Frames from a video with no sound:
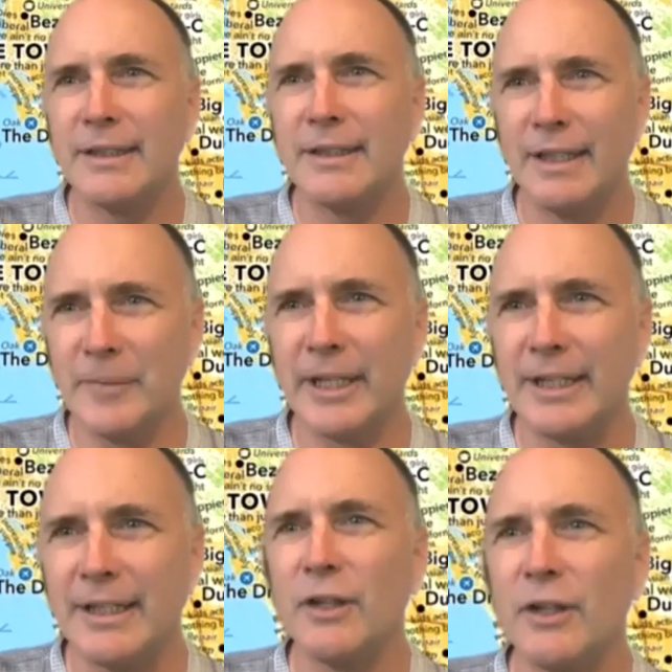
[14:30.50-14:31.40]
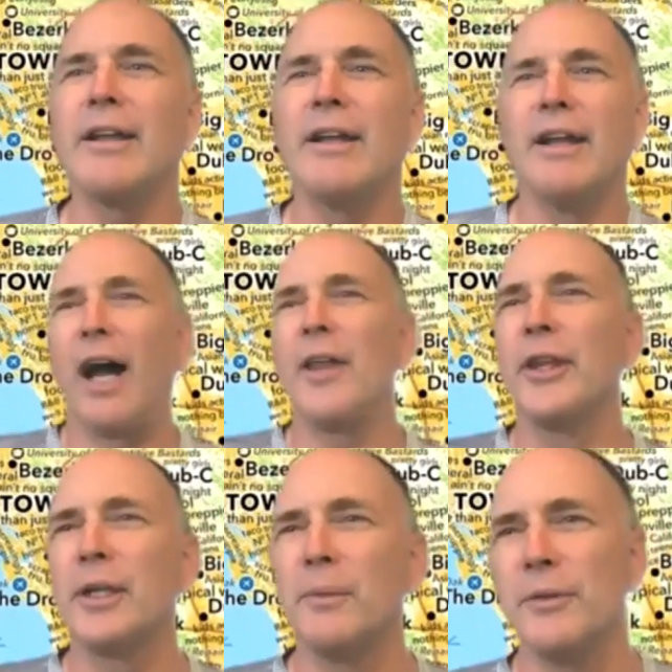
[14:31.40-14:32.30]
No, I I think it
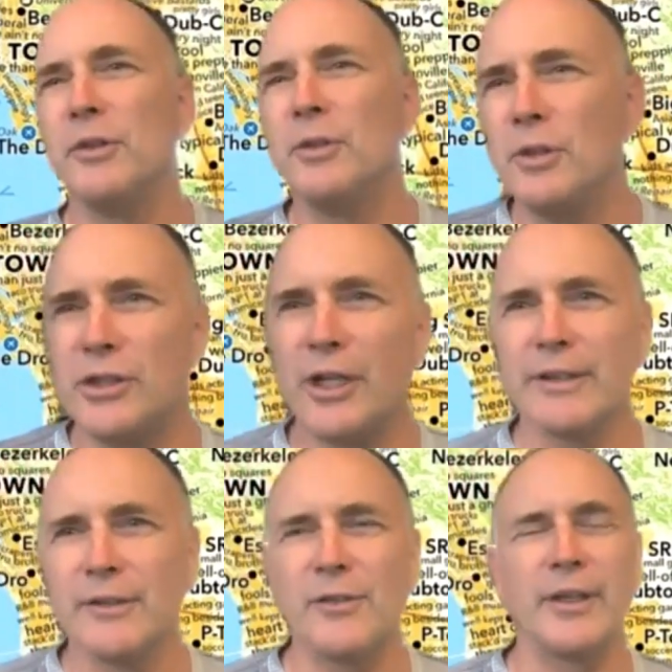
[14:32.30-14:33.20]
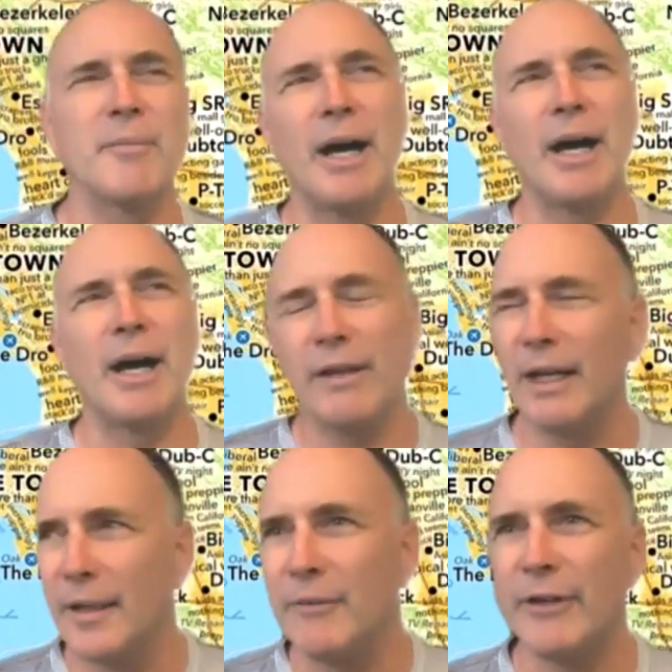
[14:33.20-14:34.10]
was you who shared this thing about
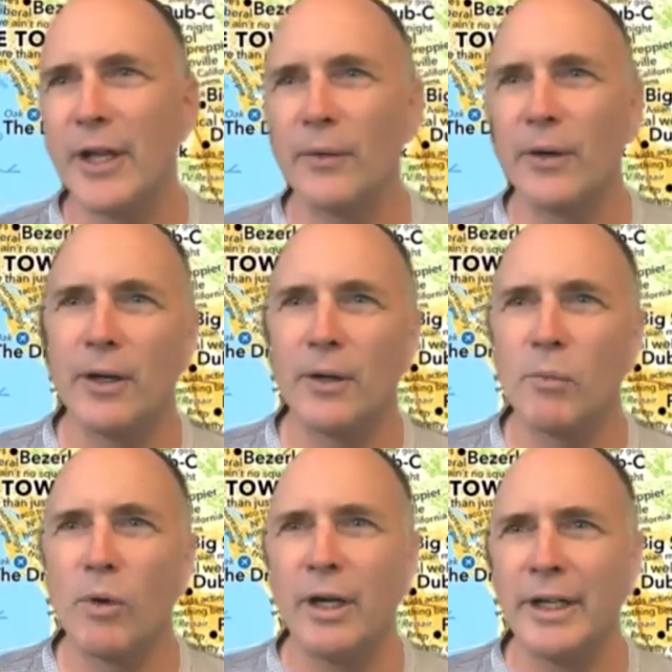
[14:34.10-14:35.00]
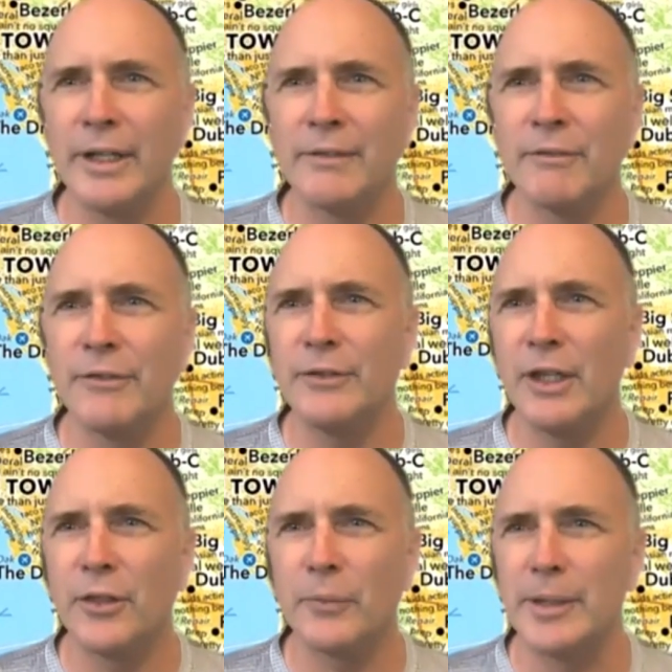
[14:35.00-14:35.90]
uh, Federer won
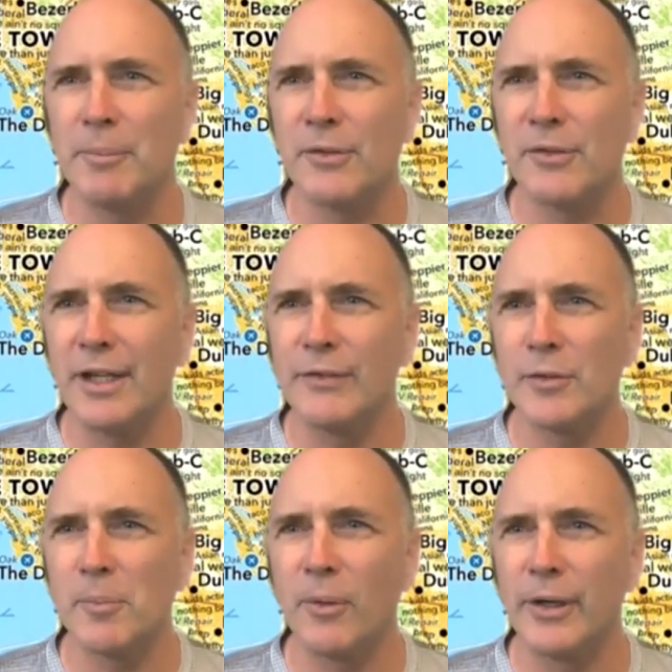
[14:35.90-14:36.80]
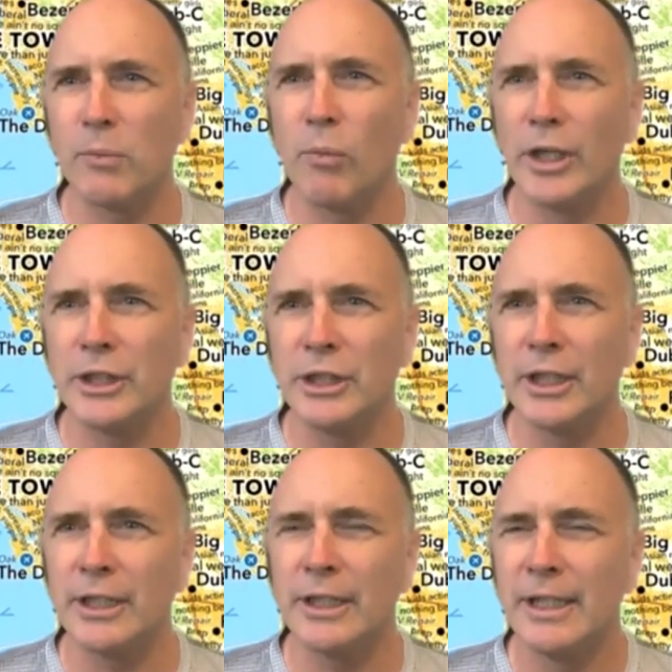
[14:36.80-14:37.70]
53% of his points one
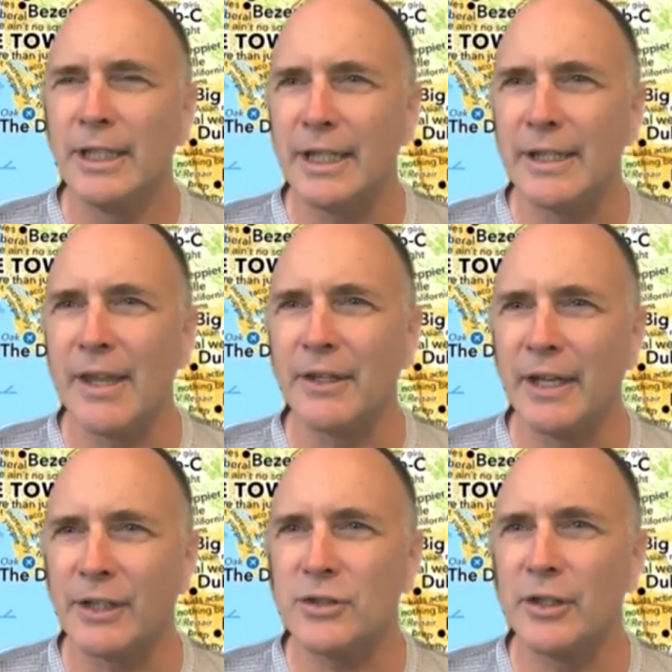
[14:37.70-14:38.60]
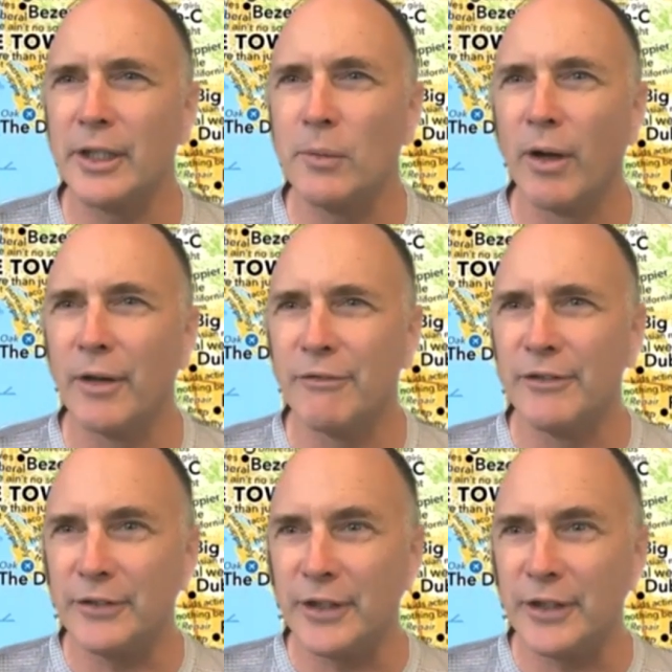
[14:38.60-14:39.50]
year, and then the next year he won
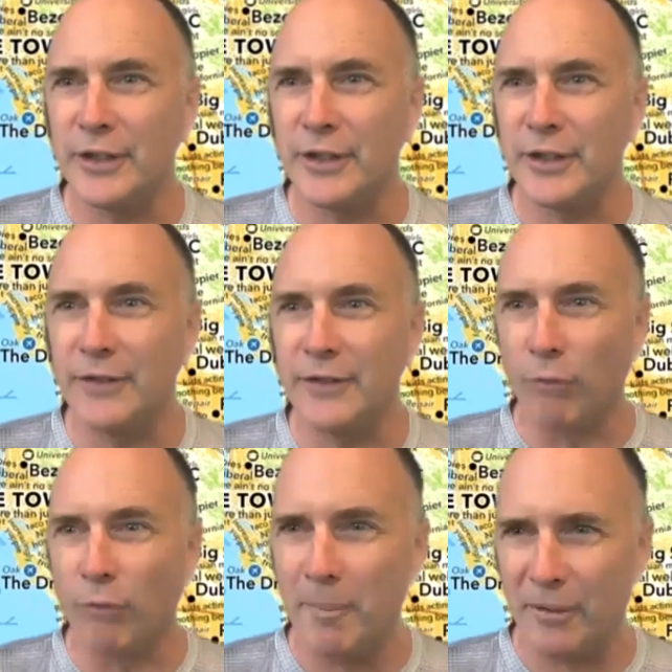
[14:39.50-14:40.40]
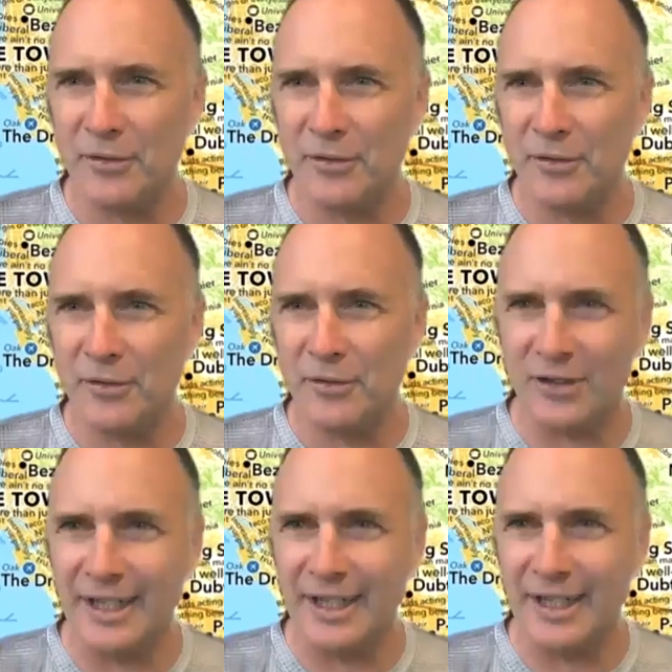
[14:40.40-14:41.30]
54%
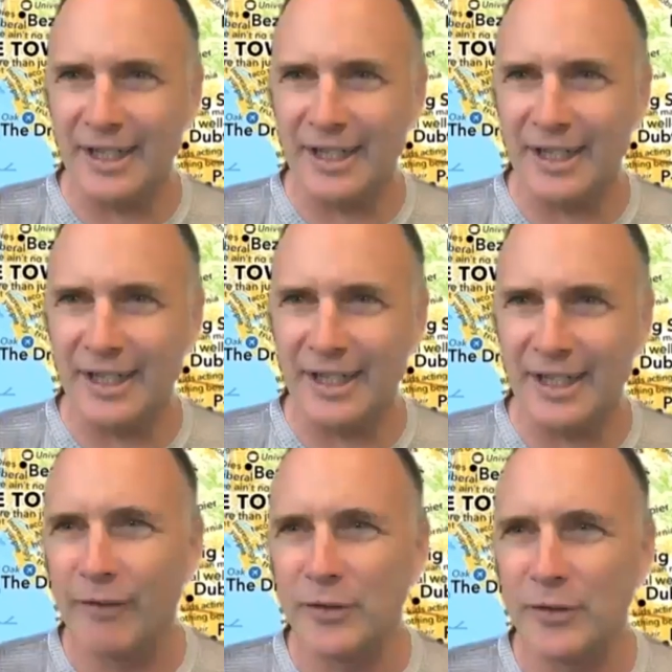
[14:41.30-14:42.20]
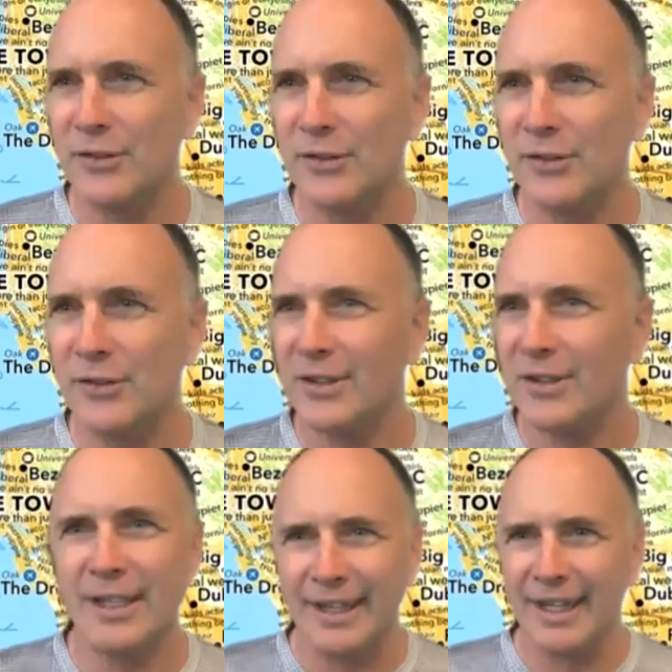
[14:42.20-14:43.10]
of his points, and
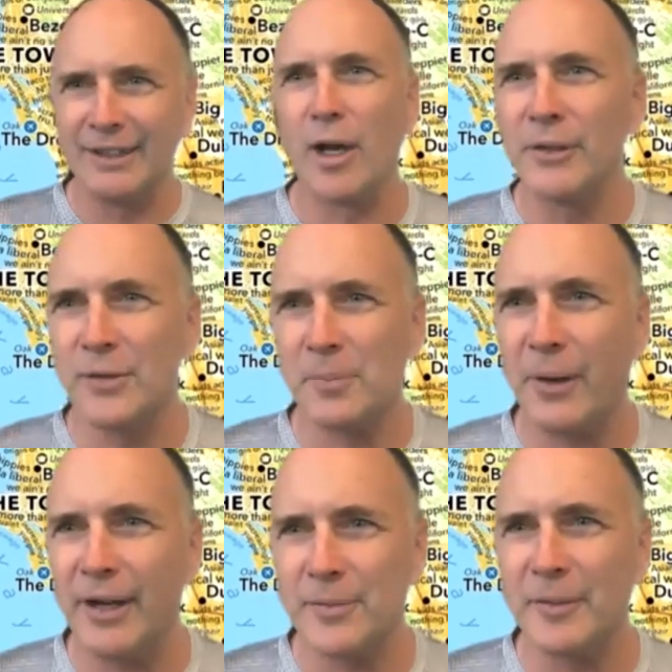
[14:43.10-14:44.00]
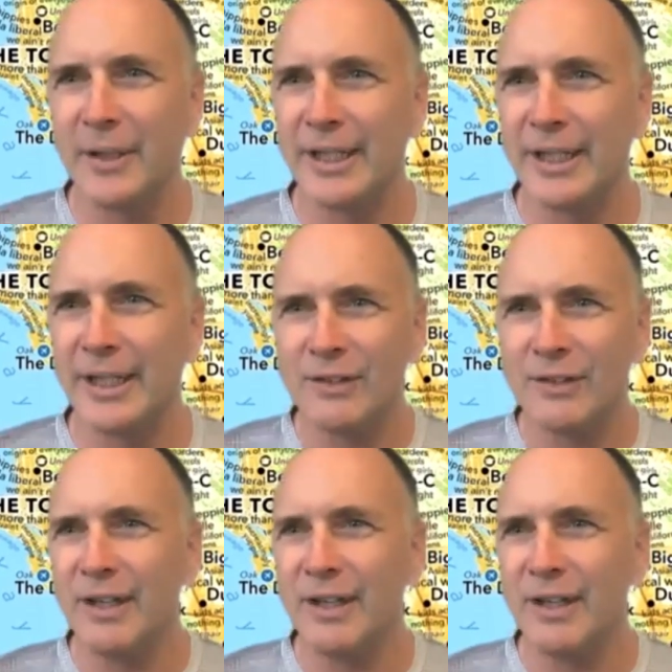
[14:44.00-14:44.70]
then doubled his prize money and, yeah.